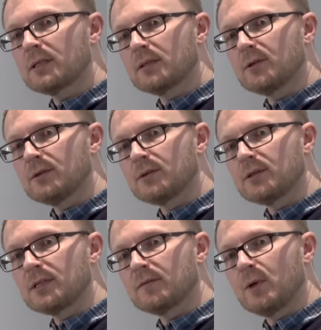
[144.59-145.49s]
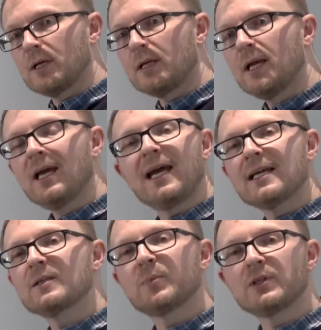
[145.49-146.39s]
SW271
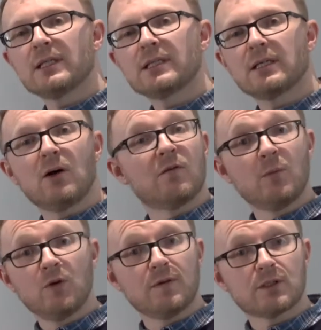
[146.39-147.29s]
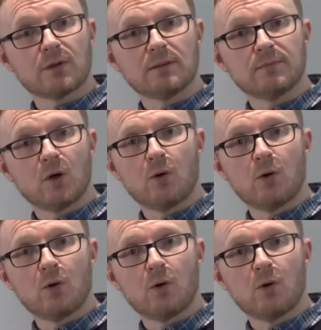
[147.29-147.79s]
as a predictor of a movie screen,